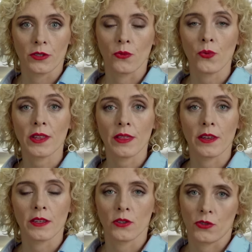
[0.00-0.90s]
win the
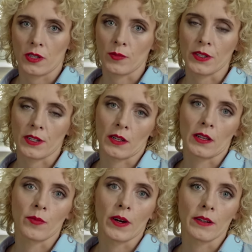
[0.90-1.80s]
social media talent
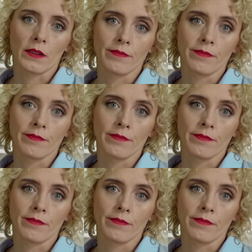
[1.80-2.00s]
battle.